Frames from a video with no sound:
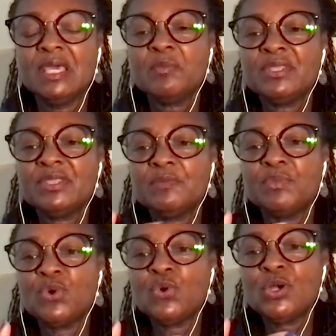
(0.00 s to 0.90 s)
But the
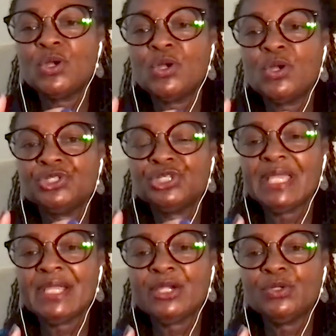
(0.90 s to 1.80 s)
more
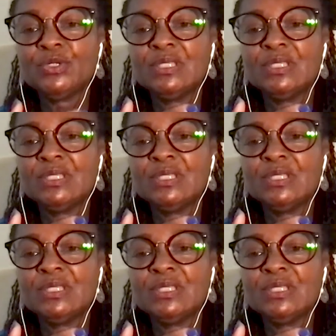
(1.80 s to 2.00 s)
shared